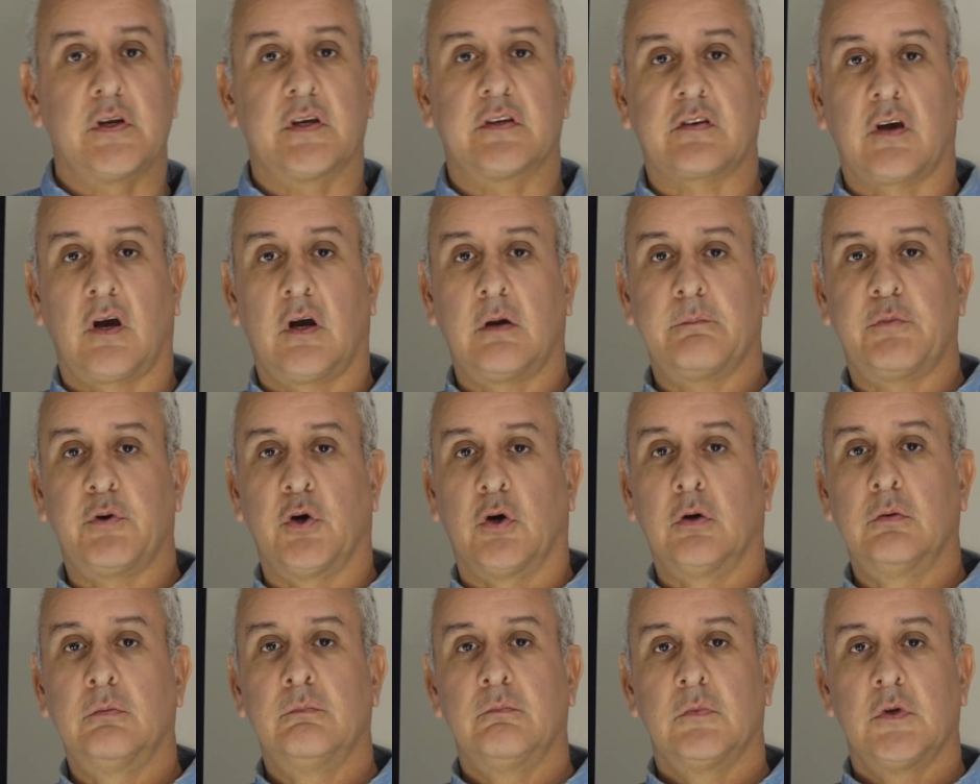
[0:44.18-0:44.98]

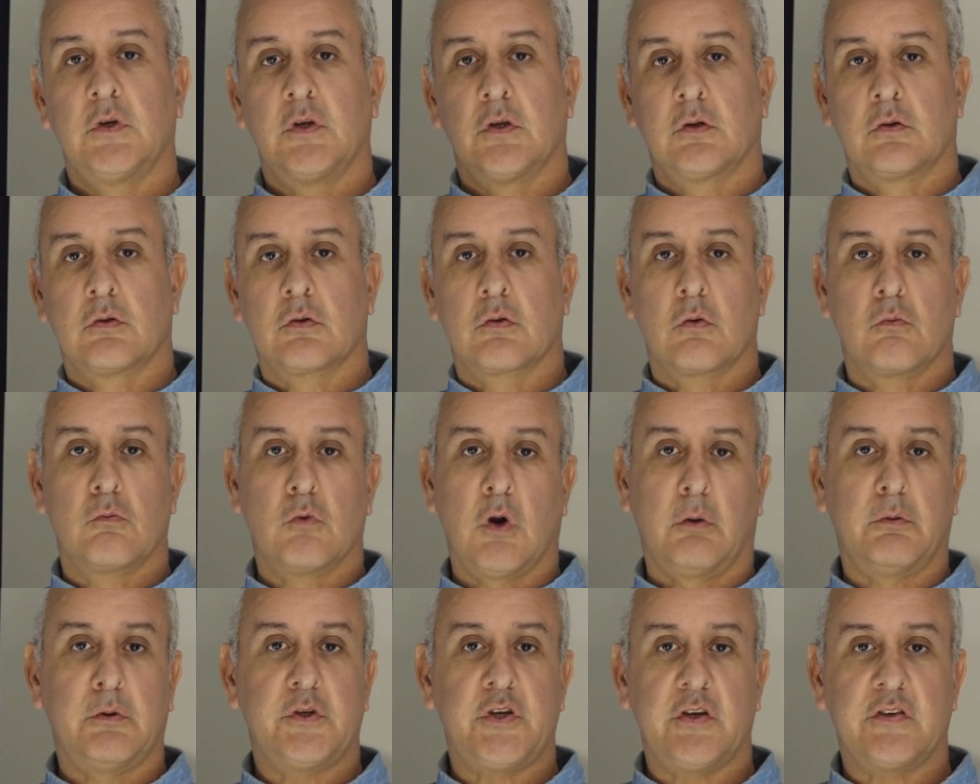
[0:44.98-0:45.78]
example,
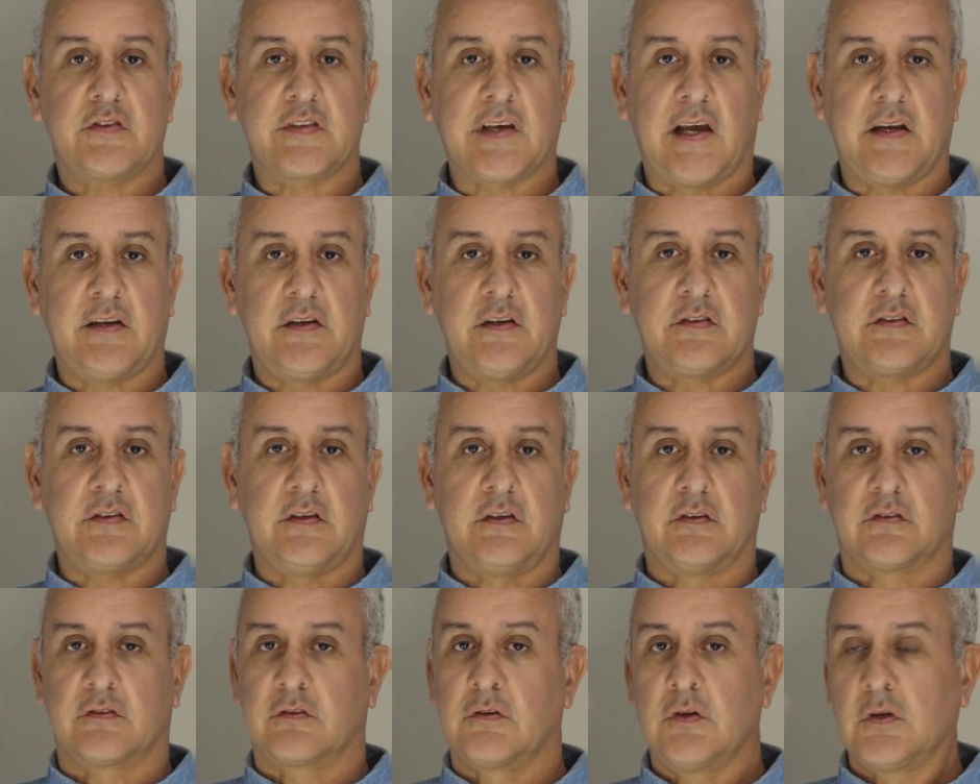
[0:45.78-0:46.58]
what would you say this
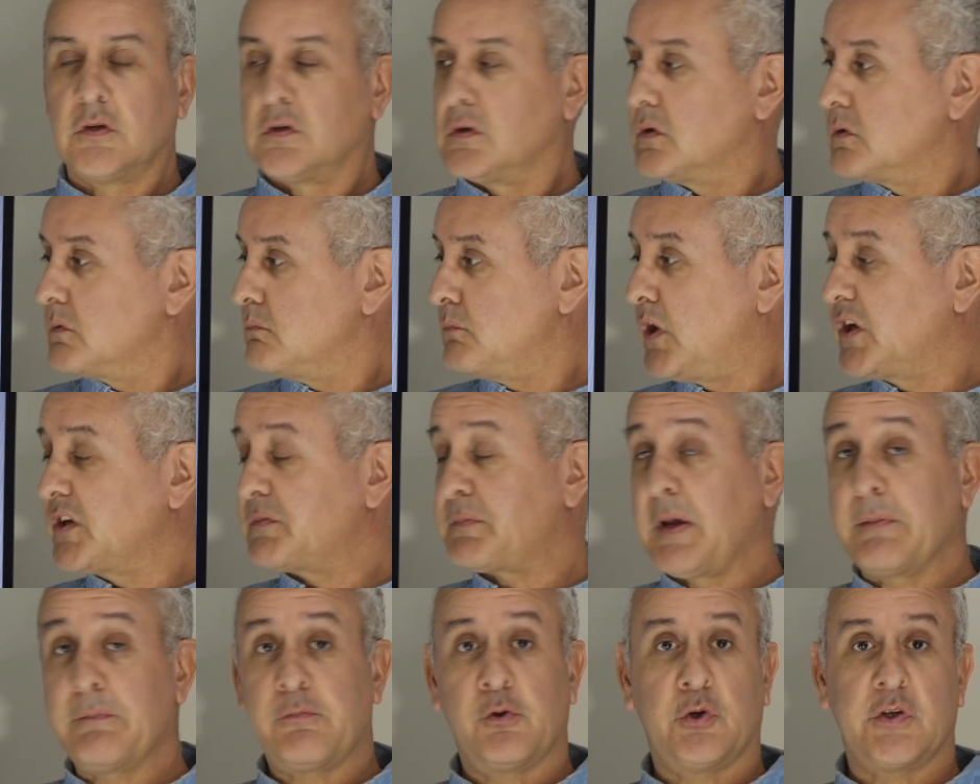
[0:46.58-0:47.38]
is?
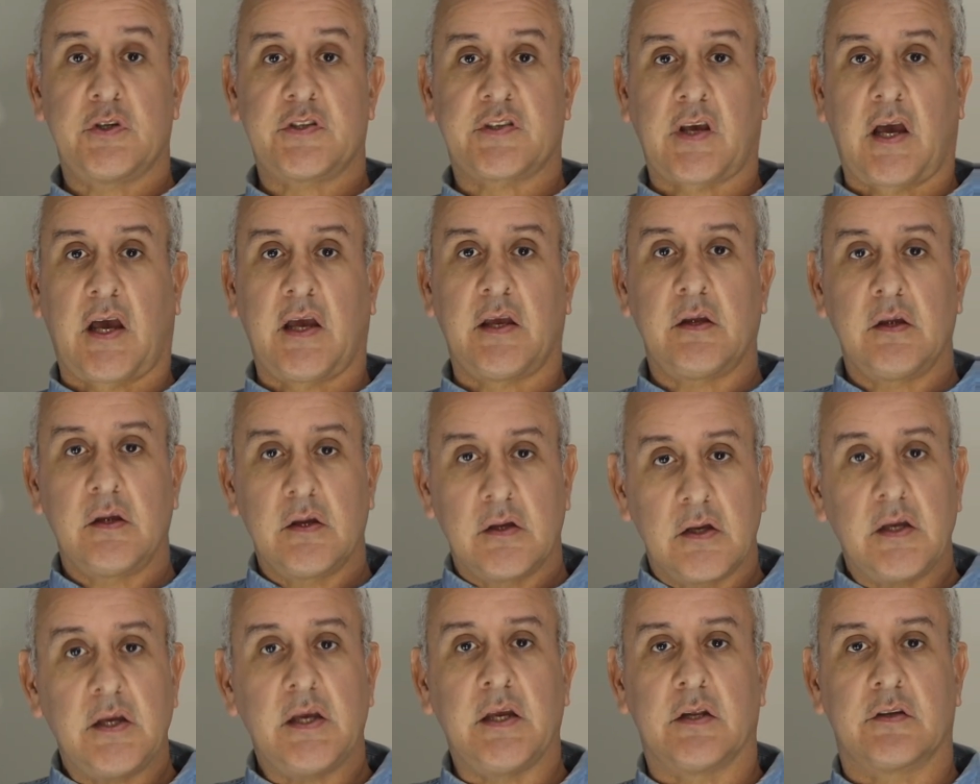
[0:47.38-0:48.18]
Most people would say
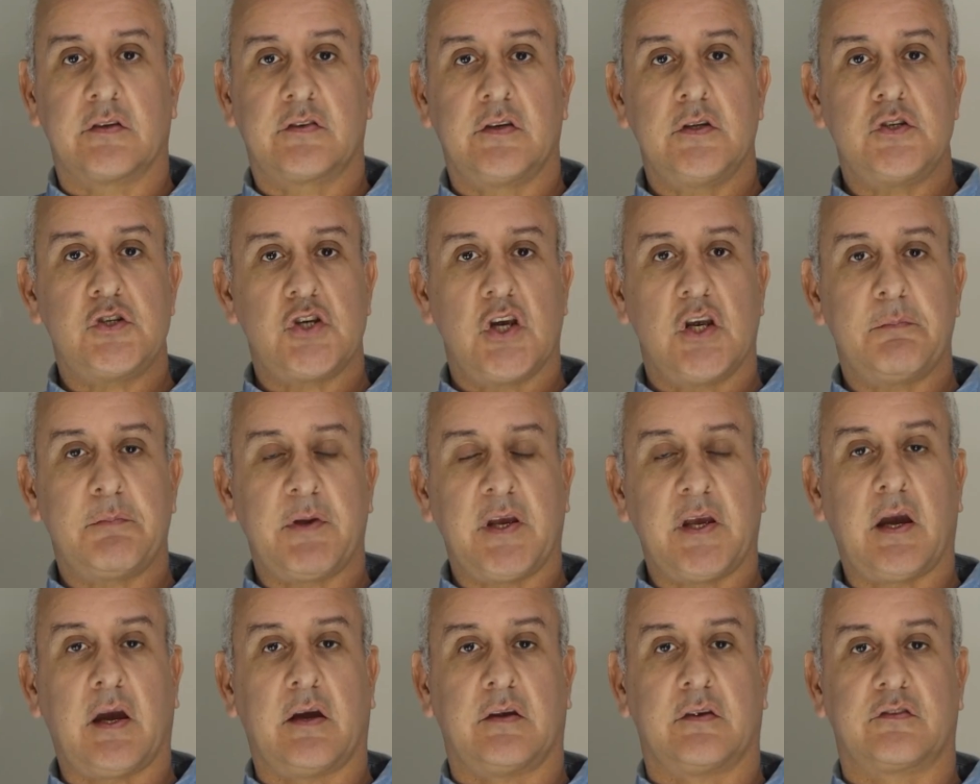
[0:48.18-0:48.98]
it's a
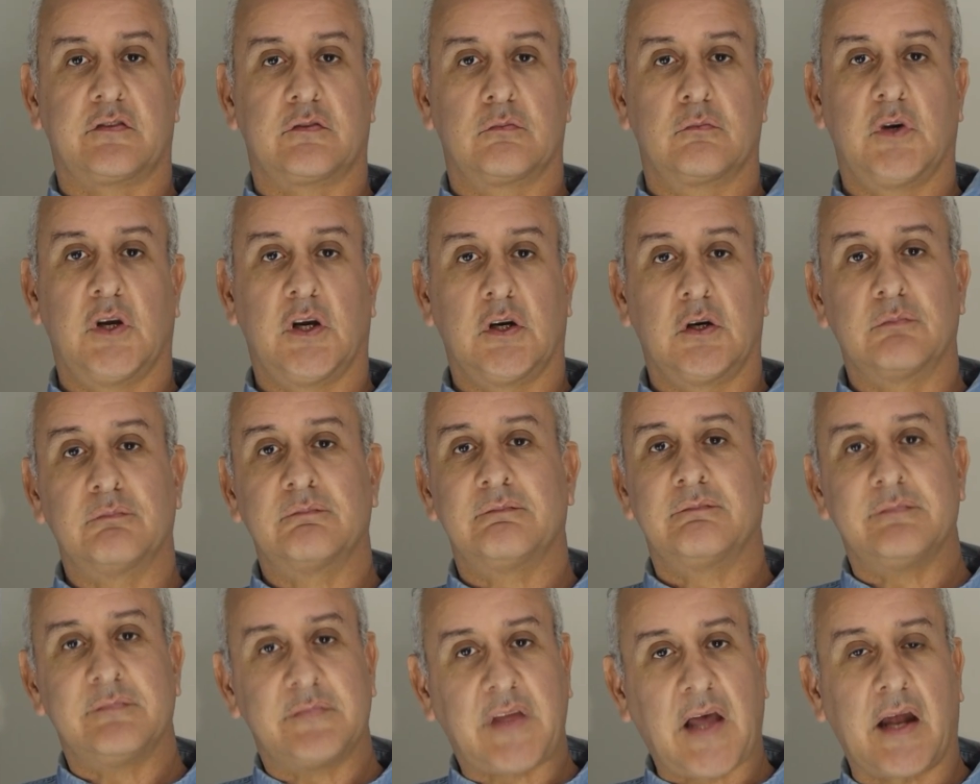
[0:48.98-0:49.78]
GPS. Well,
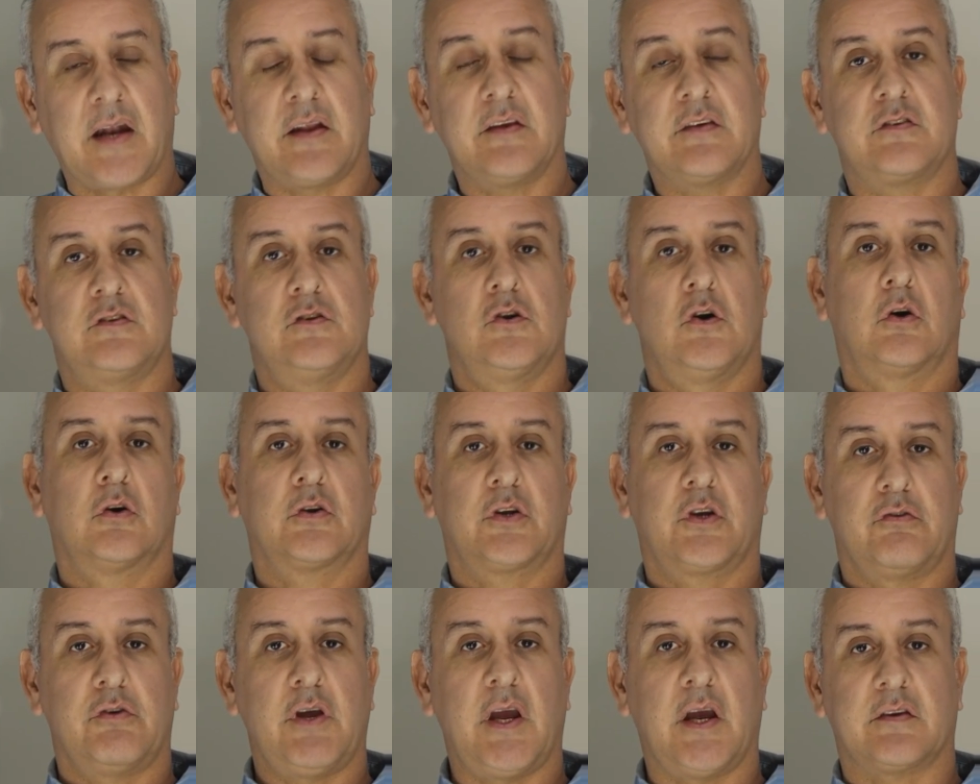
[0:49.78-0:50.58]
that is not
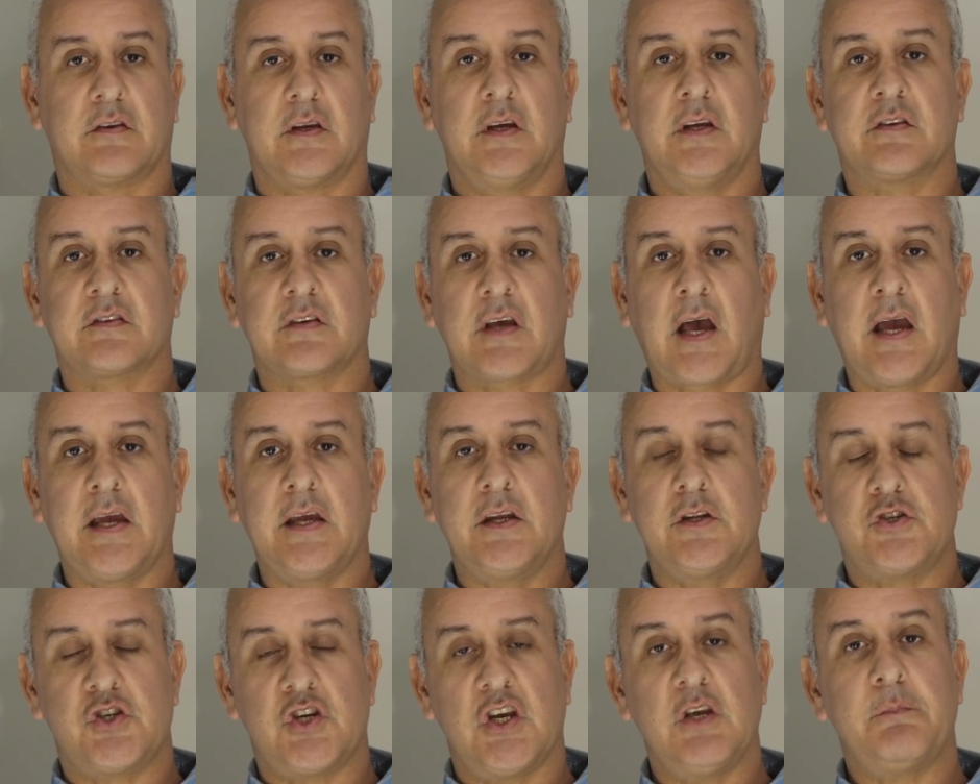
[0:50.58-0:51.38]
correct. It's
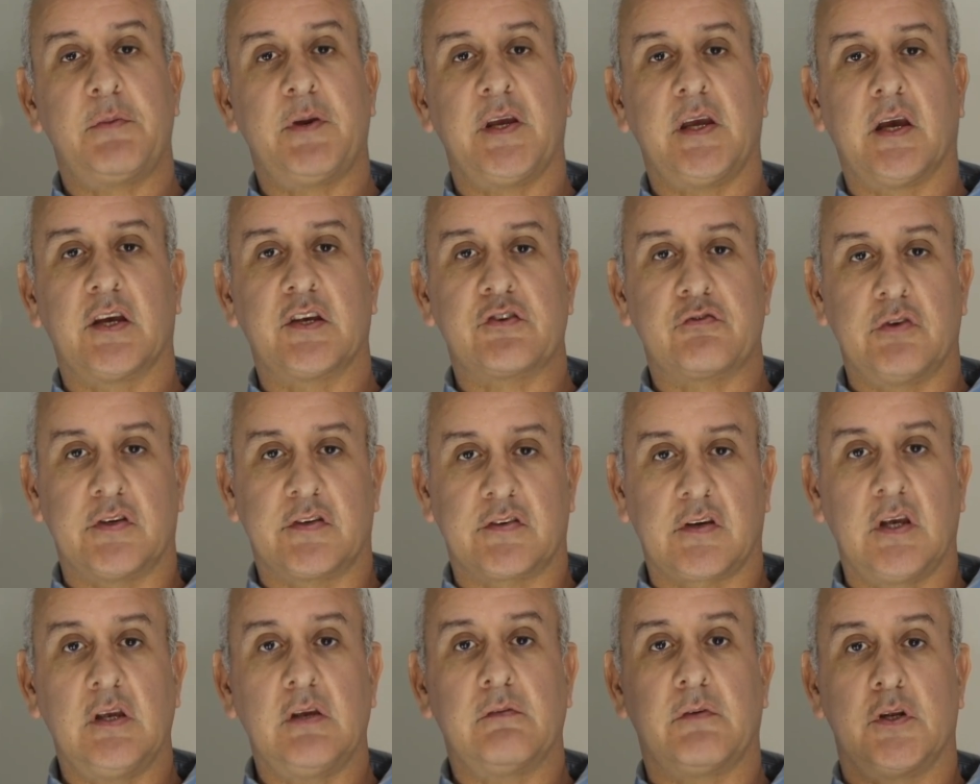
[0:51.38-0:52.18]
a GPS
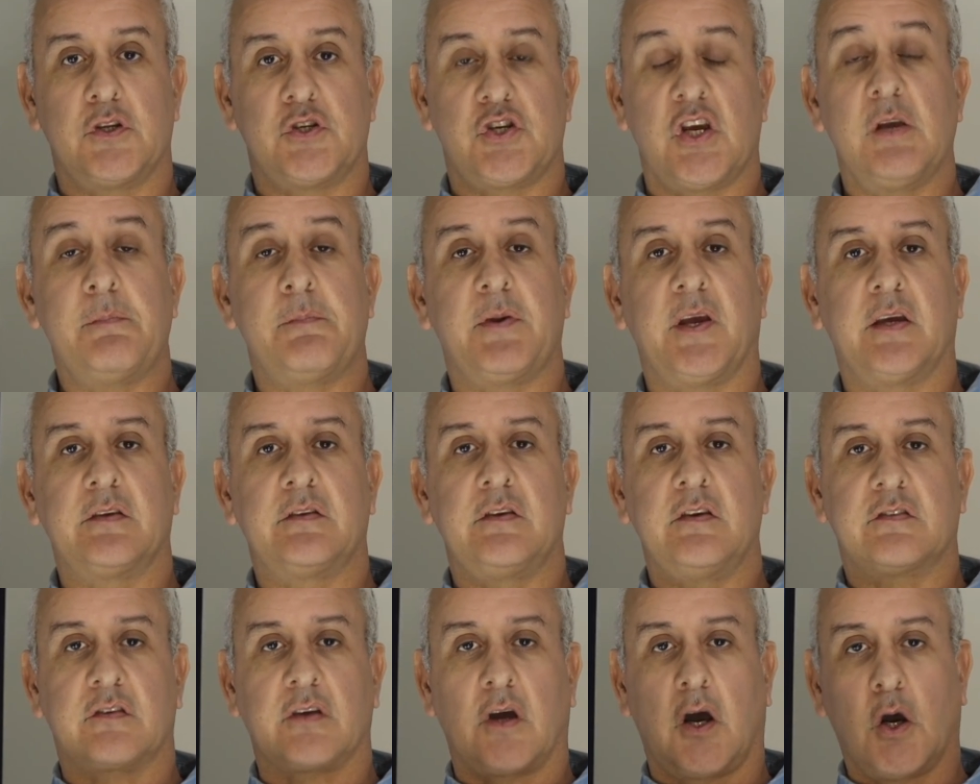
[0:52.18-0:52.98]
receiver.
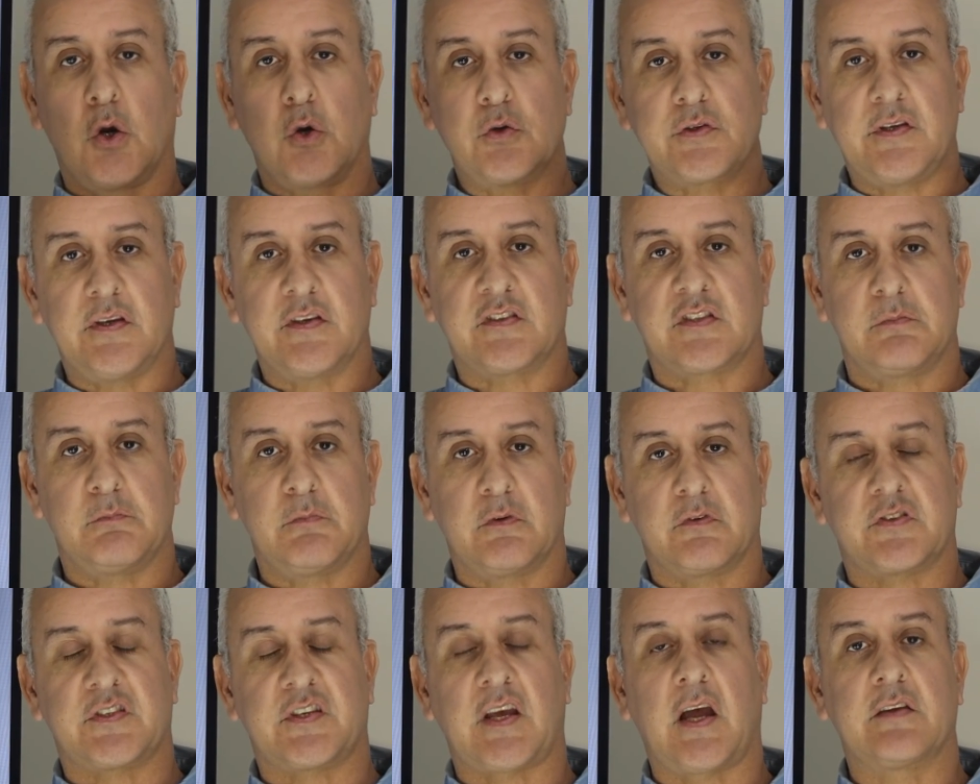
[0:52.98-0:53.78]
GPS is the whole system
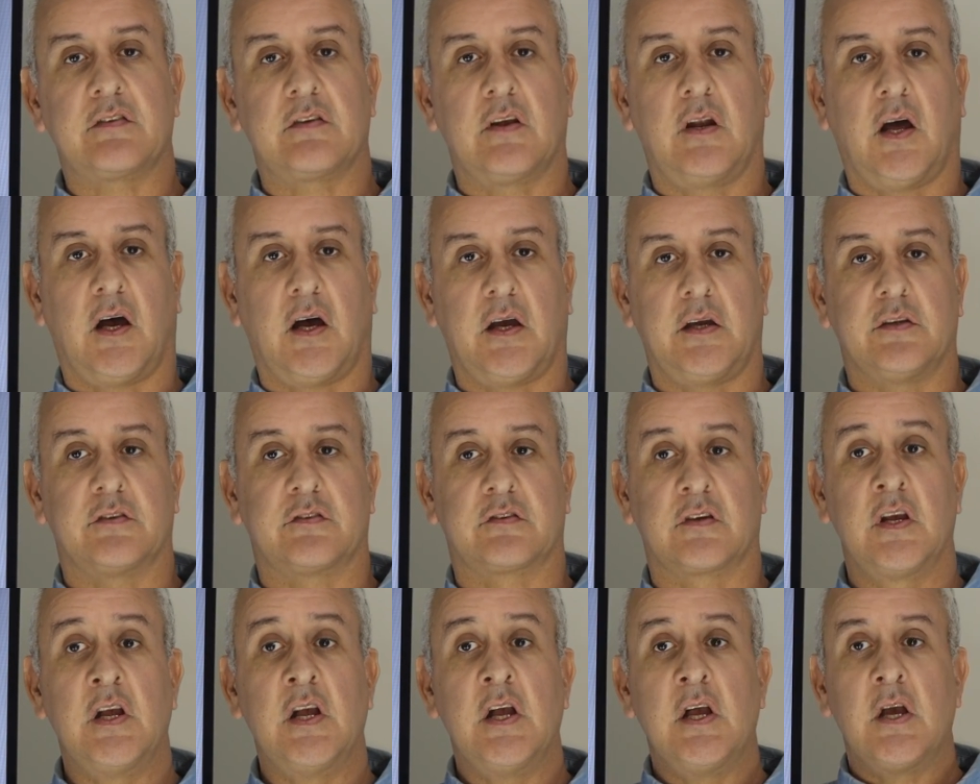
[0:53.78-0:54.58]
of
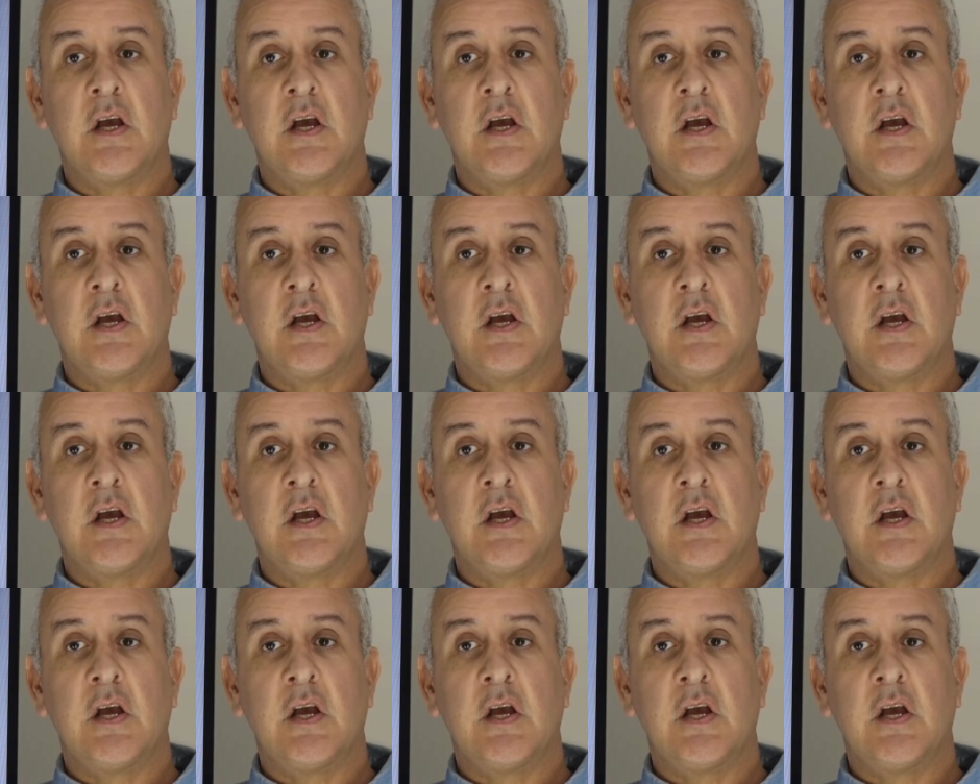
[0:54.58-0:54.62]
satellites